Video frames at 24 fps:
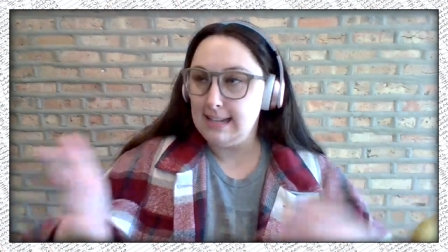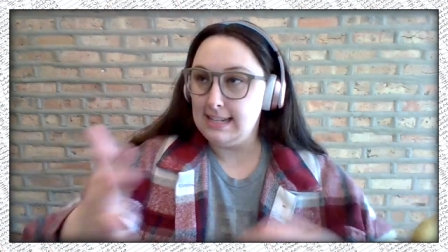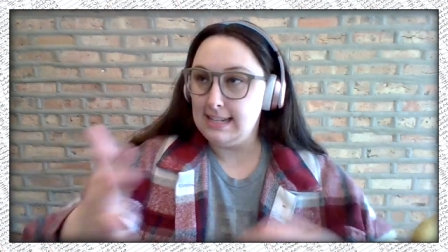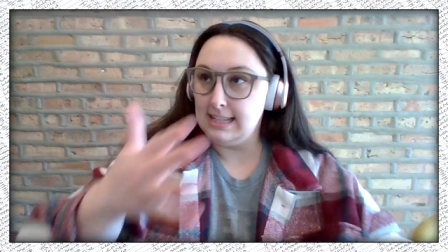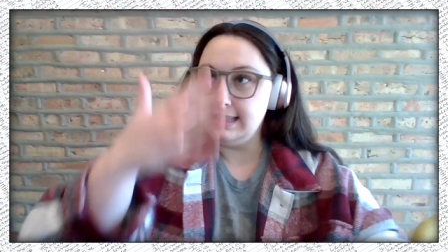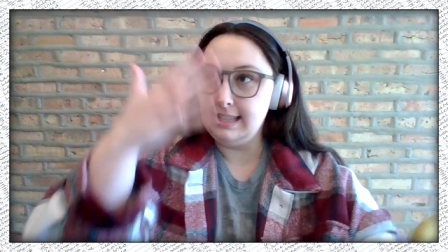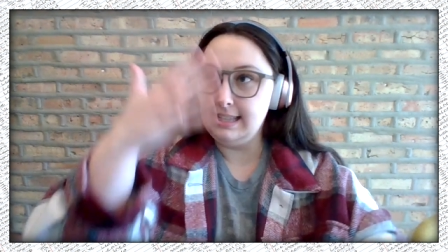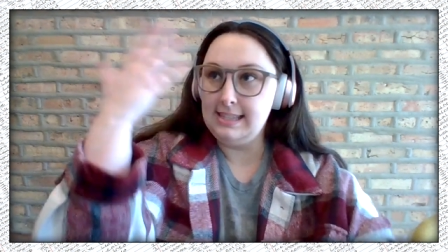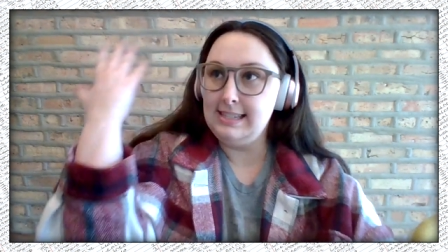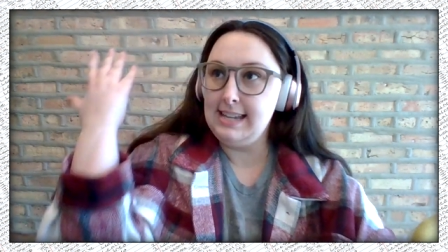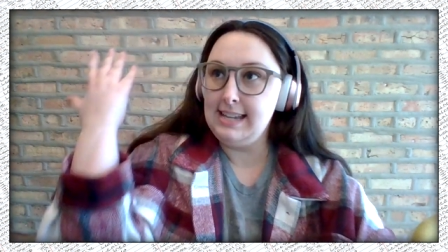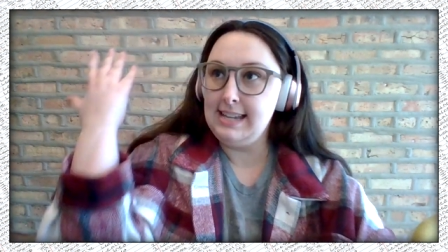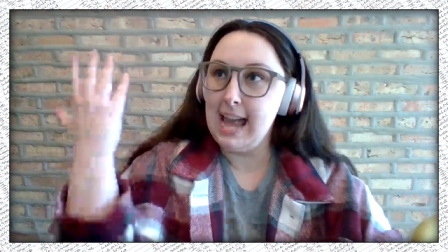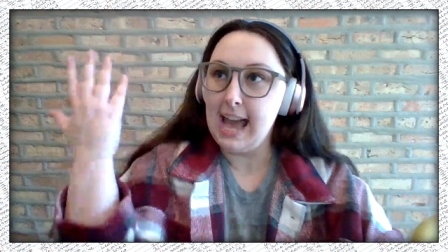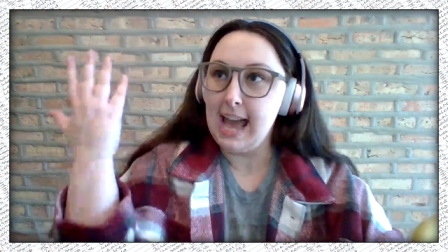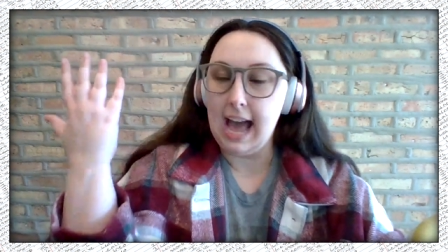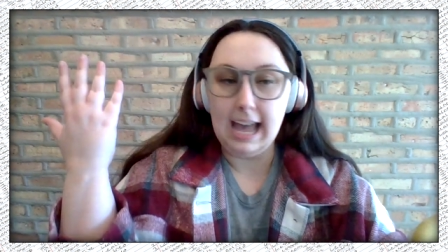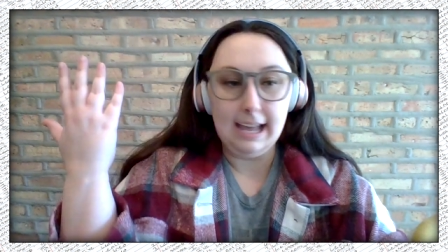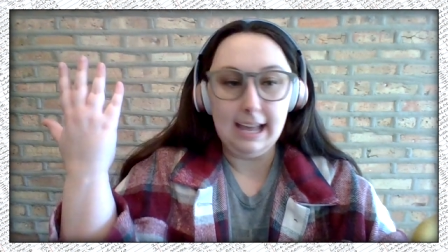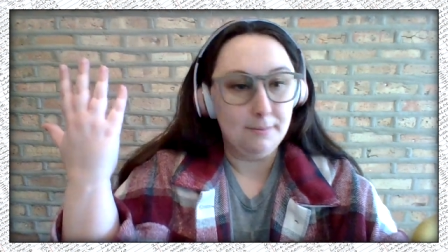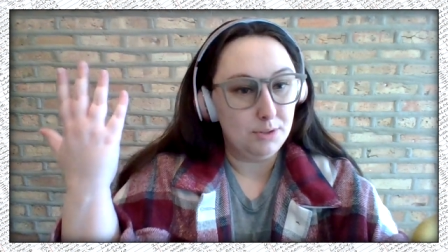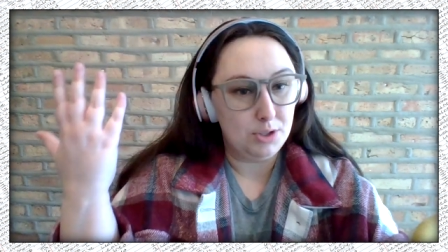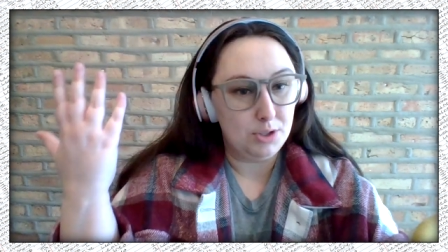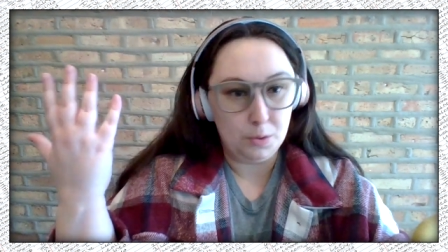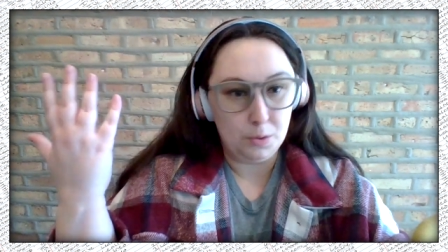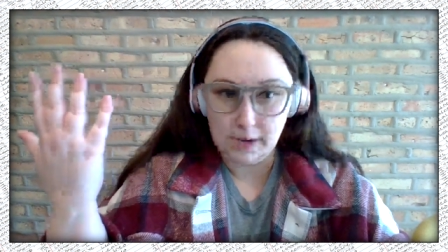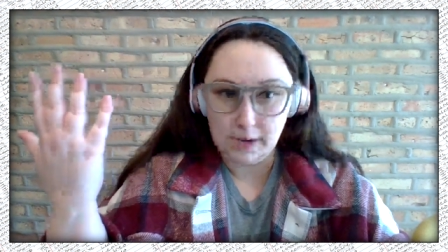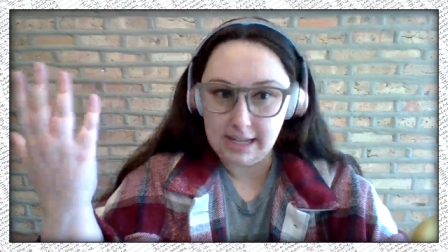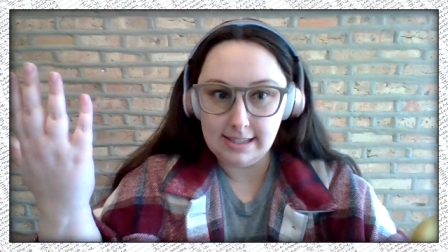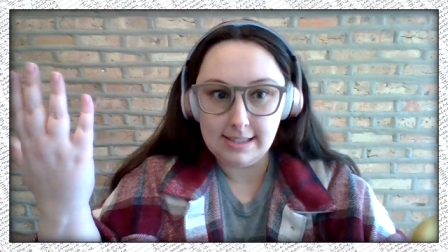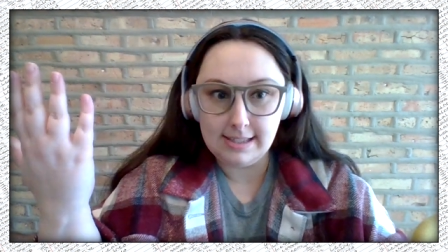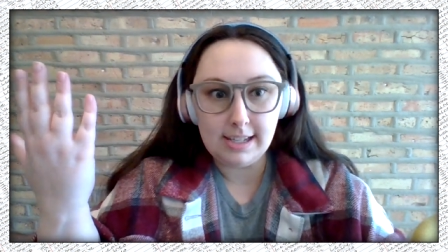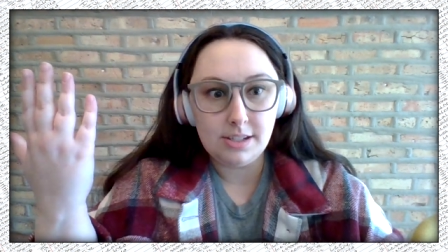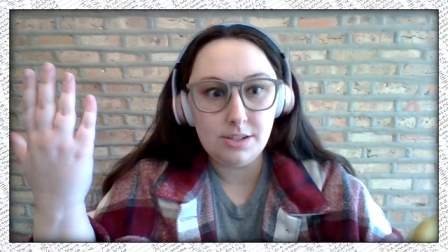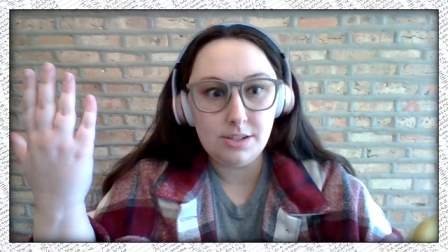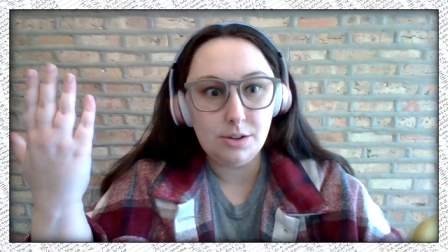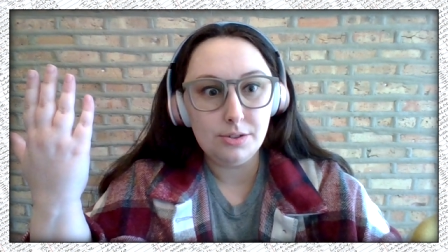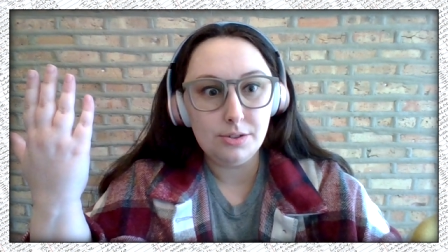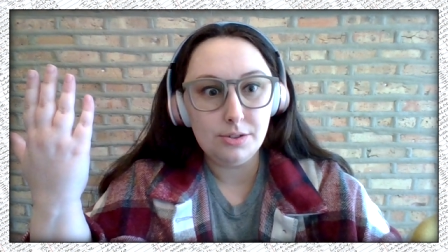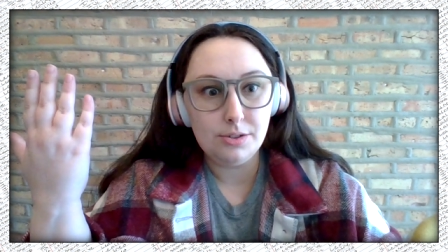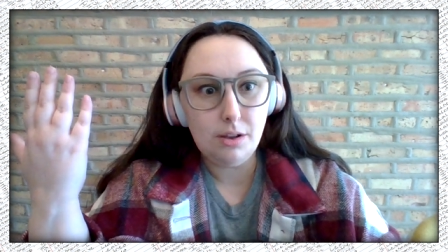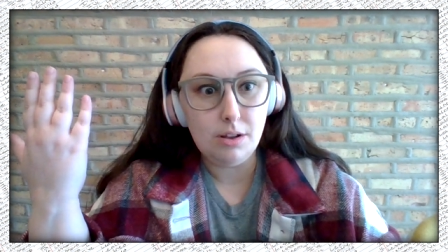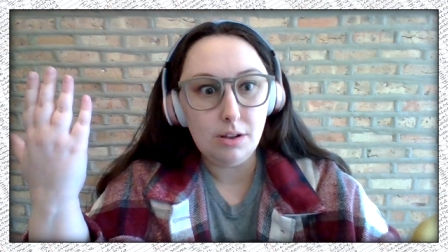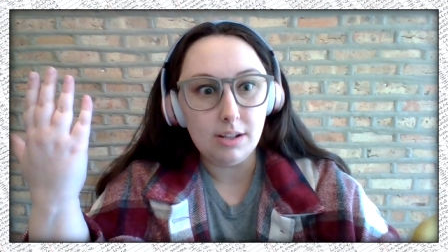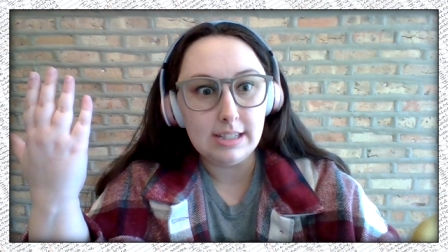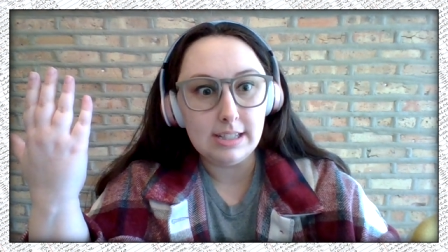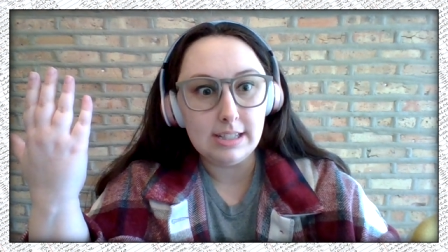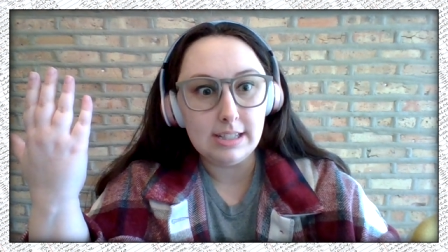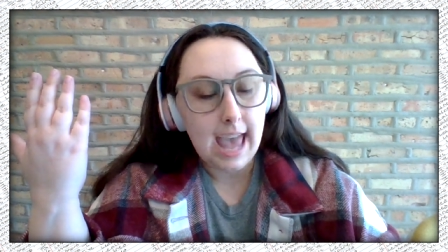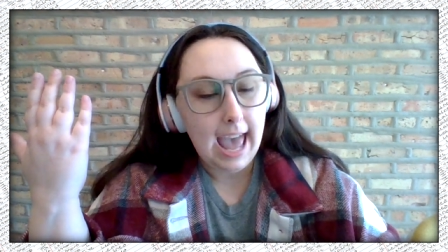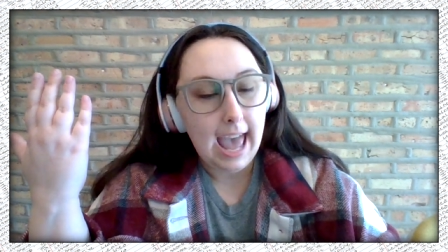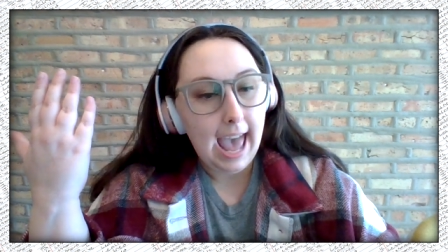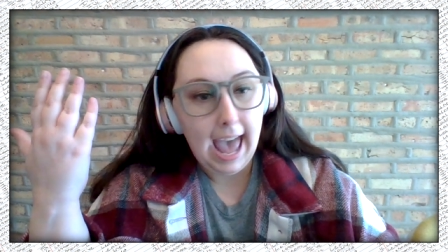And to this day, I am 26 years old,